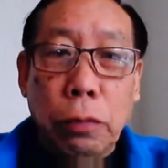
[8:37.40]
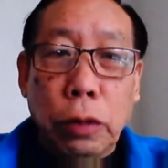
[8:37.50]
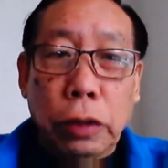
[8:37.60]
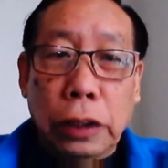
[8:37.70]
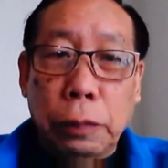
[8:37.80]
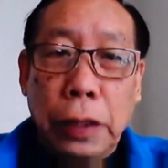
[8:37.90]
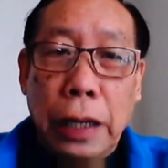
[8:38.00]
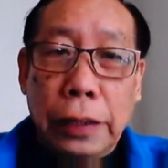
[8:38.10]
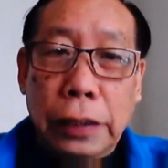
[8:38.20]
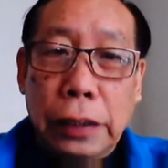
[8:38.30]
they will
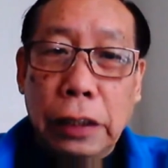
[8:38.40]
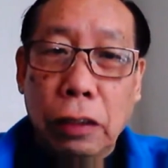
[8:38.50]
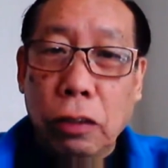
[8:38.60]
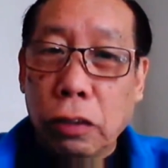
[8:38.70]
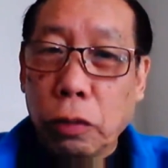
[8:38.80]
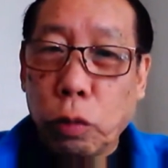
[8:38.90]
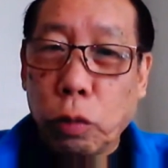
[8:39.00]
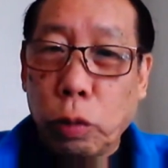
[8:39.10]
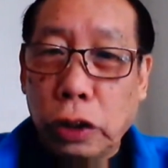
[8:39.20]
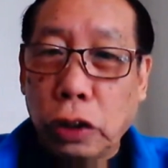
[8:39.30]
be asking a lot
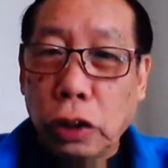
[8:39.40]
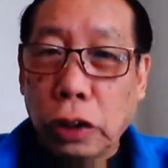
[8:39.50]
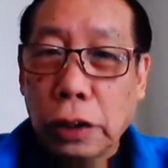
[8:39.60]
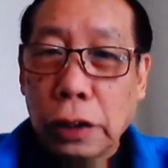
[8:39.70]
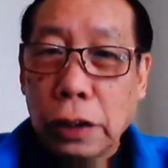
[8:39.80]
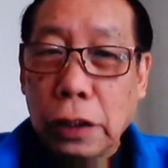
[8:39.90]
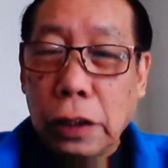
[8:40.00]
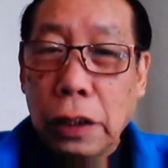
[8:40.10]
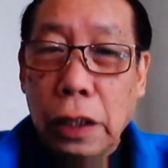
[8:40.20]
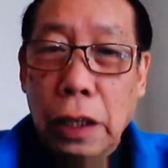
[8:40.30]
of questions.
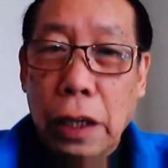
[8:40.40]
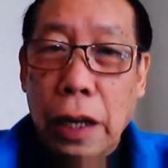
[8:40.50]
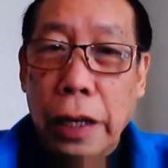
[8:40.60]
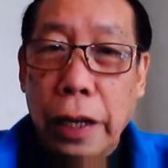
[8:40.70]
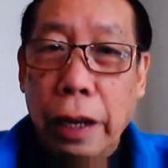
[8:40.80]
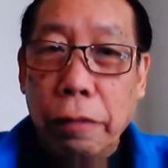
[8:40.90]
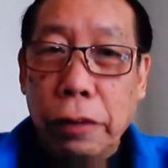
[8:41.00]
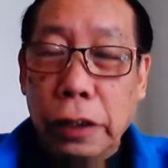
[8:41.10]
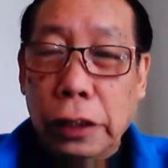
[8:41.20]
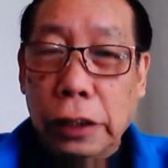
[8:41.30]
I
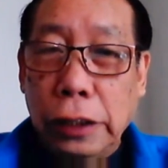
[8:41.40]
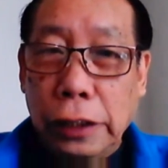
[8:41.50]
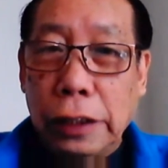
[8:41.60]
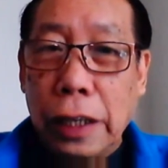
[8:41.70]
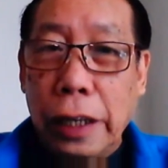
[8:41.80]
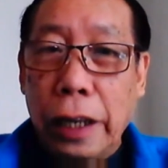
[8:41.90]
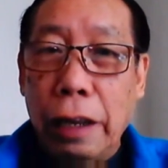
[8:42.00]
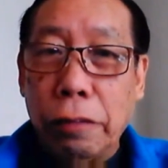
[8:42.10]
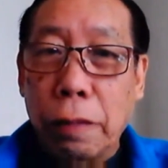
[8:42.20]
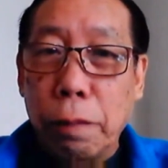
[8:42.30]
have the seat,
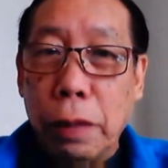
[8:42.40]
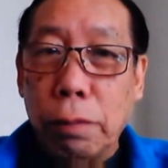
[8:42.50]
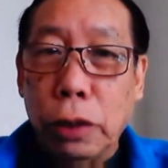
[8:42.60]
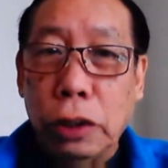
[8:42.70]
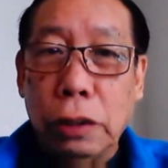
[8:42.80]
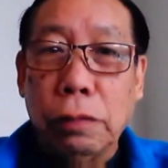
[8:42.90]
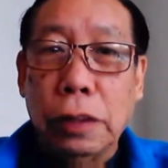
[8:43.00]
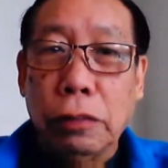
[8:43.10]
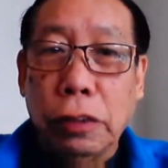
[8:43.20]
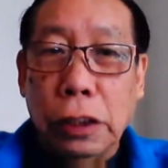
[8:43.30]
I have the
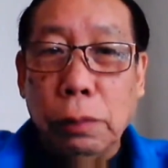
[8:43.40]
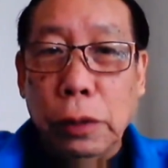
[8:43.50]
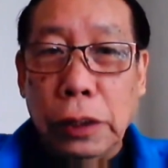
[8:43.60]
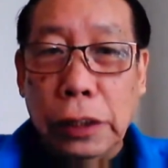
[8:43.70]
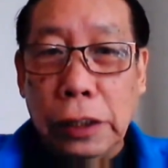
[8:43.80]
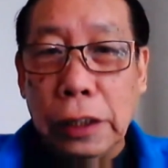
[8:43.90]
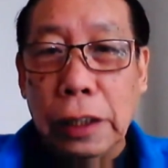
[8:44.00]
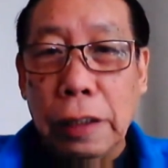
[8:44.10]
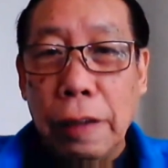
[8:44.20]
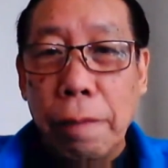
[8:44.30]
membership of
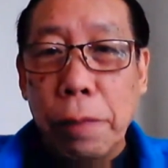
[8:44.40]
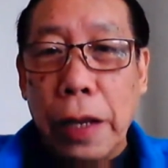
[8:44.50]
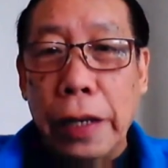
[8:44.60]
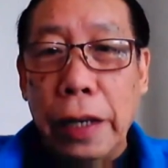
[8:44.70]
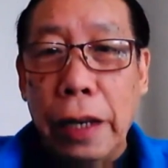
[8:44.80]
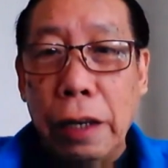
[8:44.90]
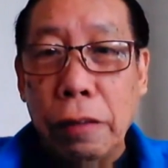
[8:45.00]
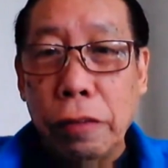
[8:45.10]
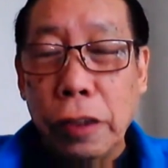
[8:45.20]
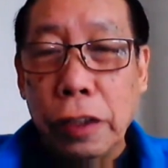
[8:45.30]
TBC, I
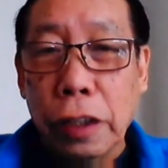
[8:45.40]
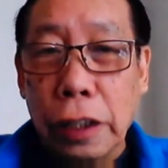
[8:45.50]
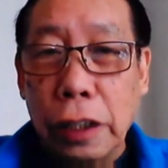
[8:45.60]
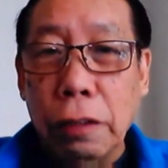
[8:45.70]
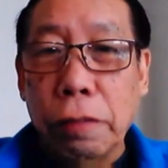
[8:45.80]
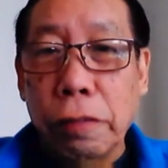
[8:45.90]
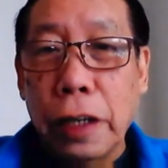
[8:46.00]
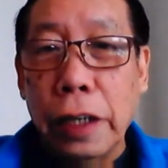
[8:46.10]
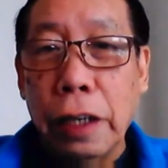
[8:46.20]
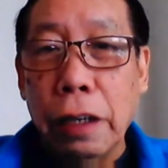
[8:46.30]
have the
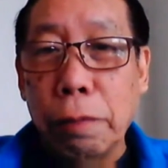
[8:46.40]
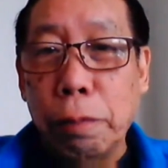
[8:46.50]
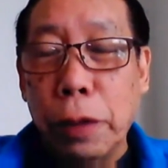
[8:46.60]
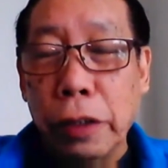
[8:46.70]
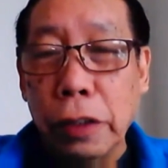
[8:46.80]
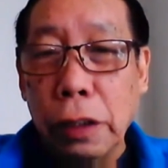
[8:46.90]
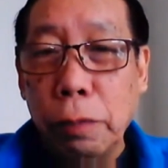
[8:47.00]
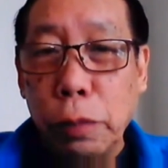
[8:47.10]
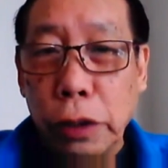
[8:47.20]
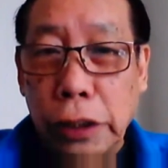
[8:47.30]
gift, I have
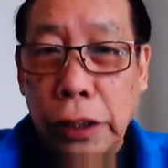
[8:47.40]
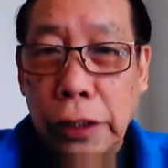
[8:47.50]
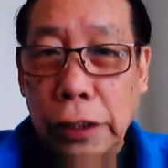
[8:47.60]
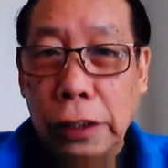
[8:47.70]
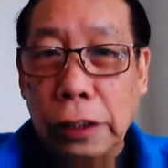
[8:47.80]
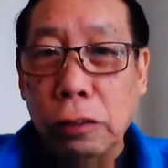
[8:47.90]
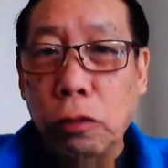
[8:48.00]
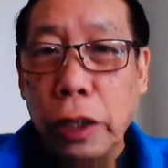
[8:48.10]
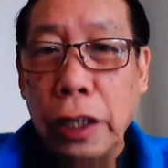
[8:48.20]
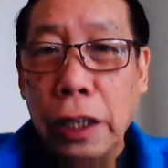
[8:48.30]
already purchased the
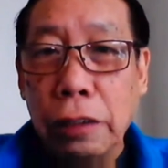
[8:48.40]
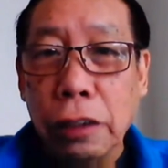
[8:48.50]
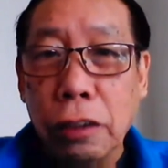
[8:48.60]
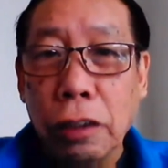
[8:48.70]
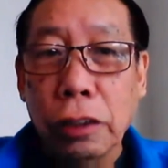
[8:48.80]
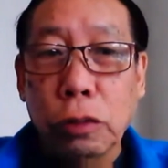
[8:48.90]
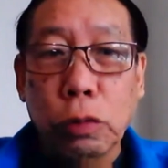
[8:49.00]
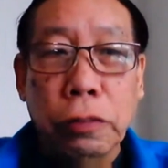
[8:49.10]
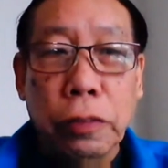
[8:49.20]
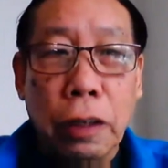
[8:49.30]

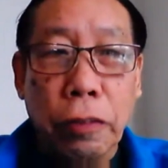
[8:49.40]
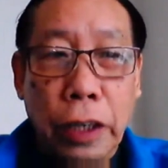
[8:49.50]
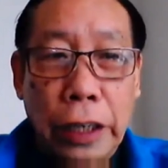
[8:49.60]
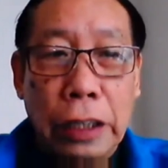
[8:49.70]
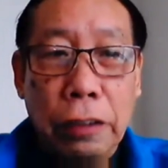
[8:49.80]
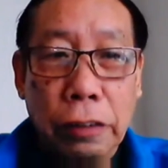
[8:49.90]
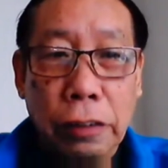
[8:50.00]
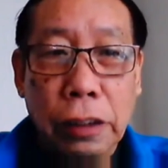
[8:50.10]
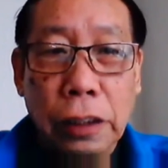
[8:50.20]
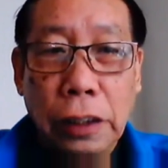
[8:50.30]
$100 worth of
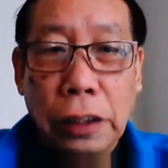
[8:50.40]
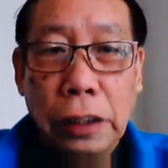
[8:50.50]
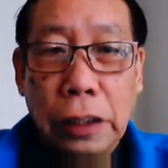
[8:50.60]
Kringles.